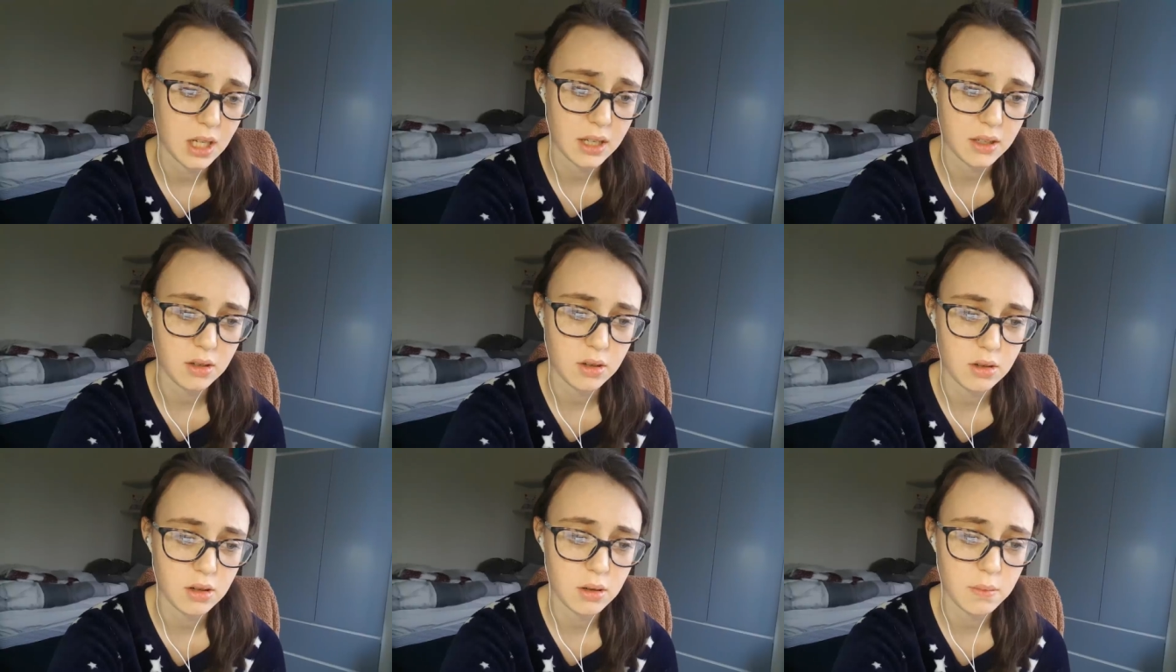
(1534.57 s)
I
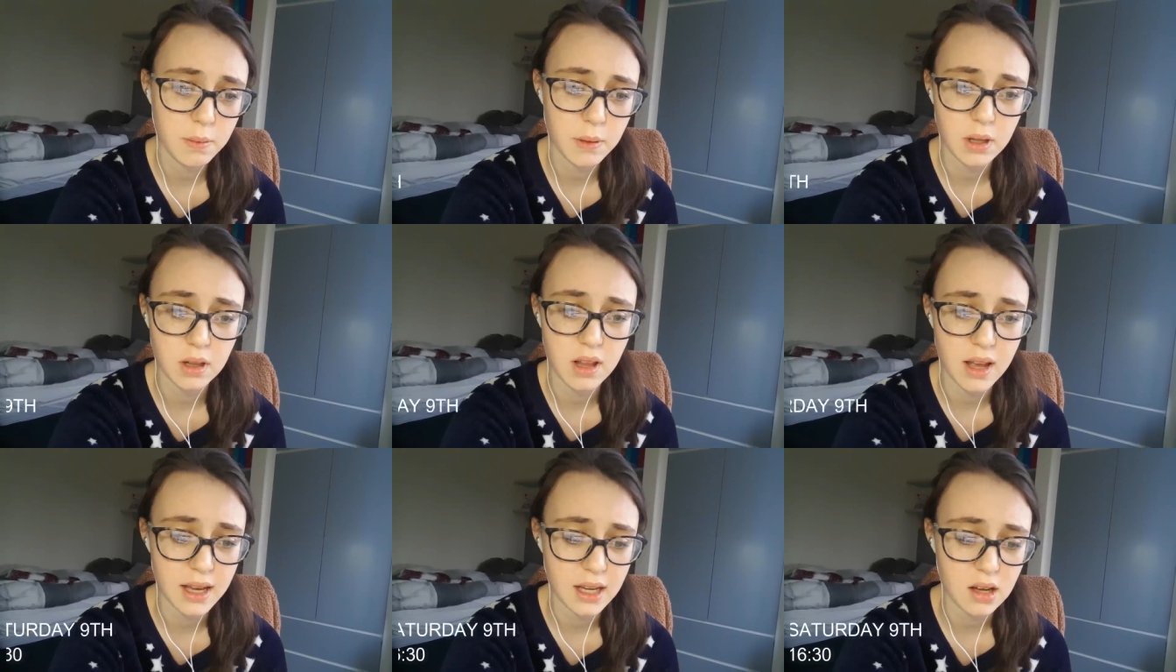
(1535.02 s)
got up
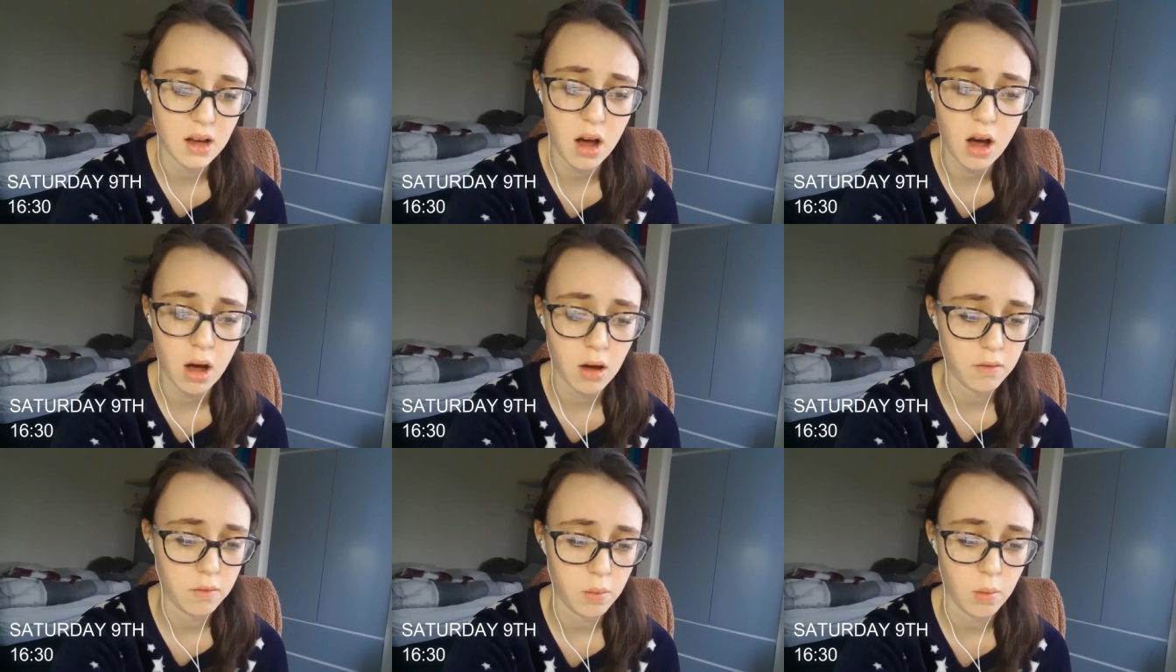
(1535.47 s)
at like
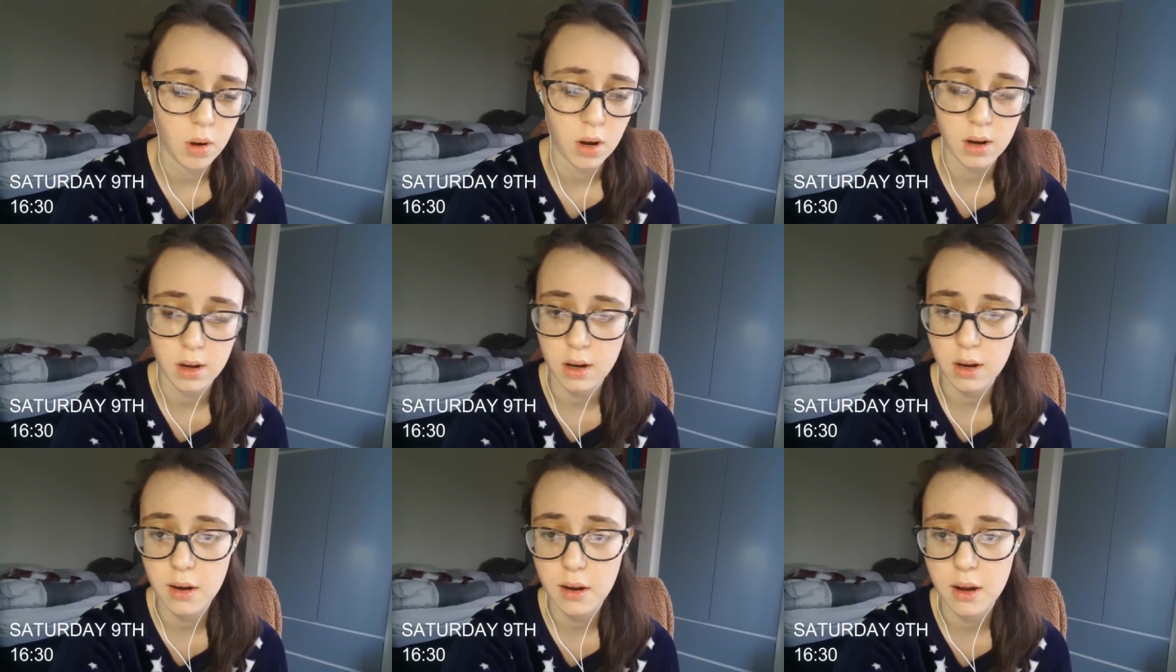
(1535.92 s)
half
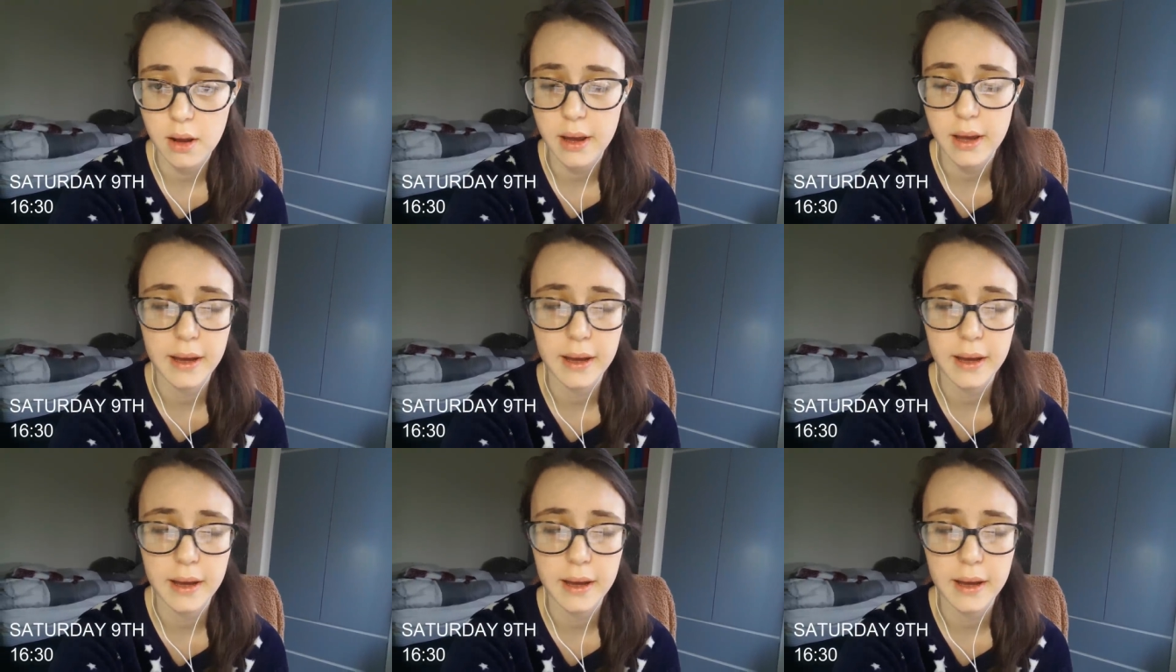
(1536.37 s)
one.